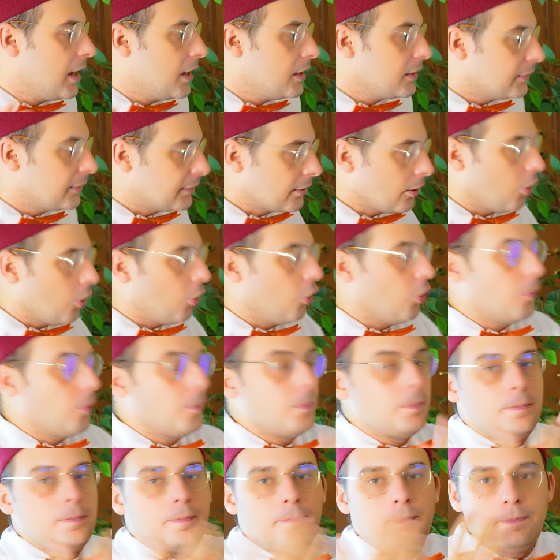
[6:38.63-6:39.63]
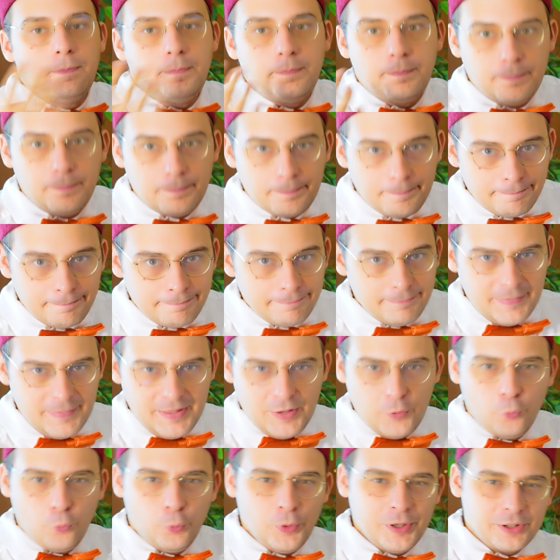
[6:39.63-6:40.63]
So
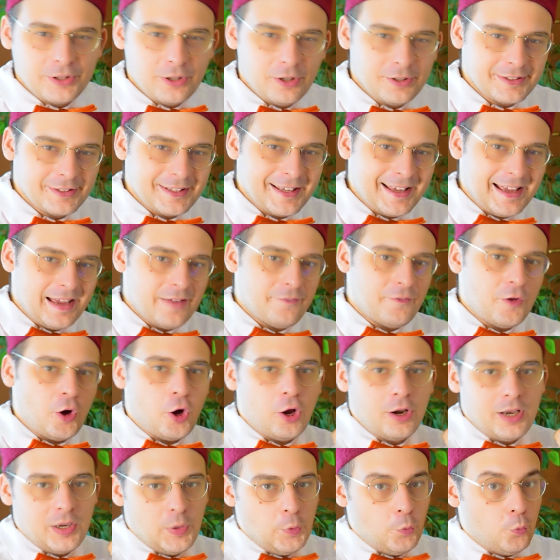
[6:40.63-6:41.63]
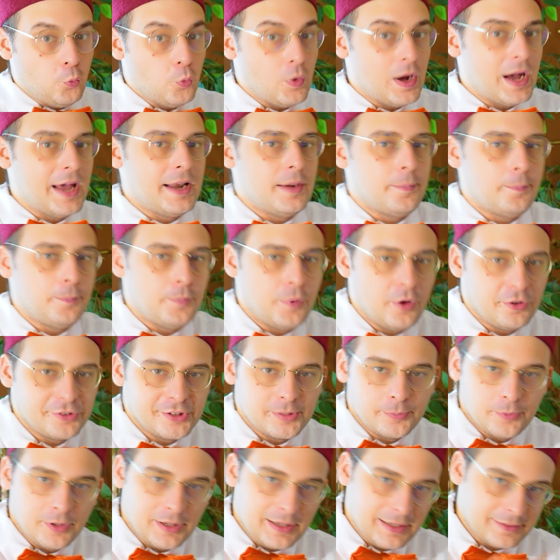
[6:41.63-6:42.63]
we don't have only one
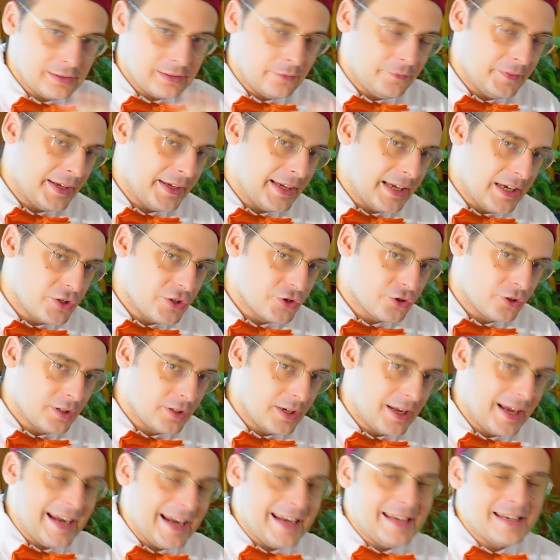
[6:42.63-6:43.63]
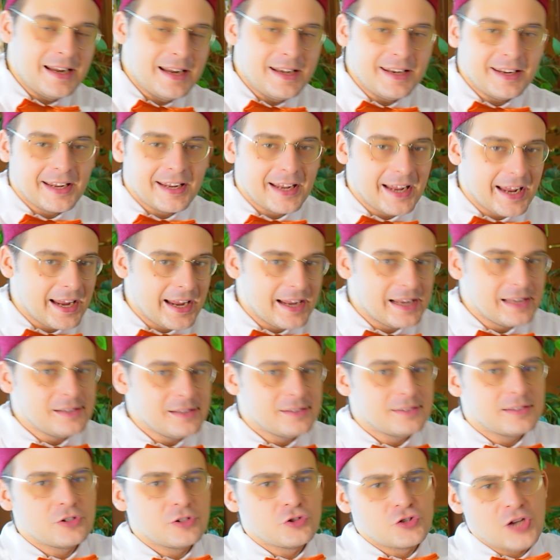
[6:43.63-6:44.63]
possible classification. In any
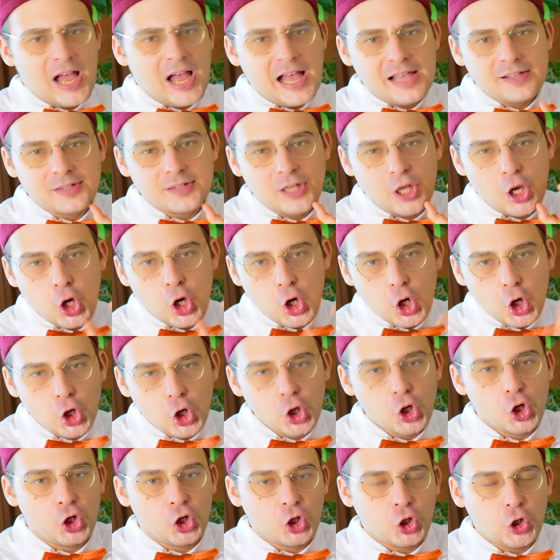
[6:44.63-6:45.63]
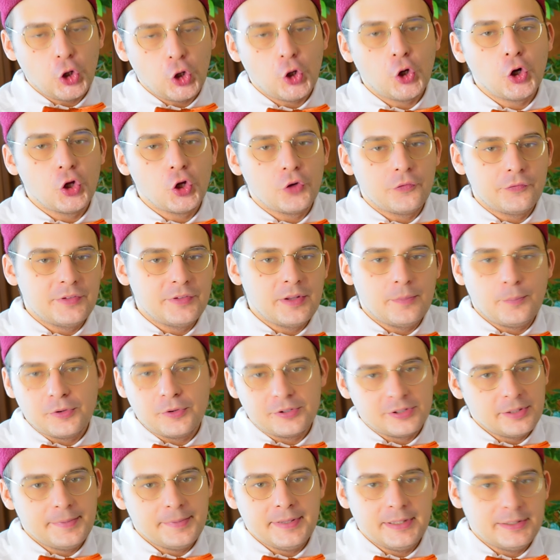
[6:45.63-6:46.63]
case, just learn all of the
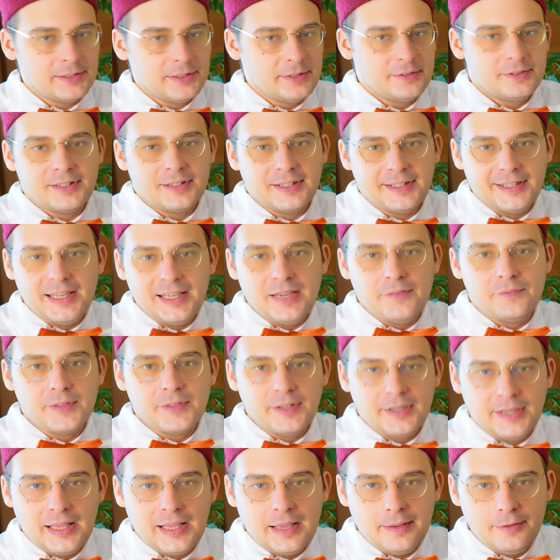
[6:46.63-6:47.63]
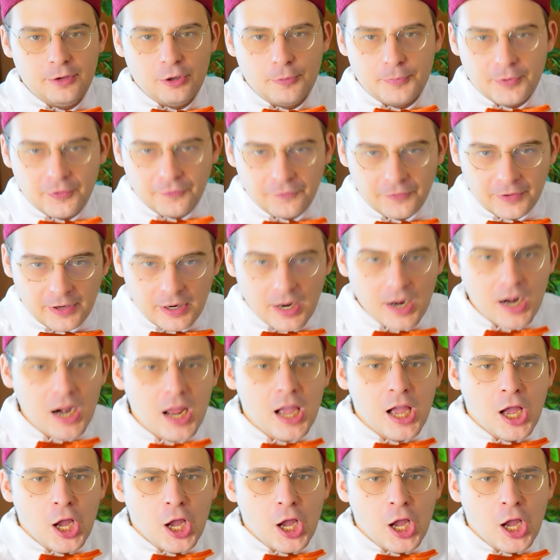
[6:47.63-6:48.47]
possibilities, give the name you prefer.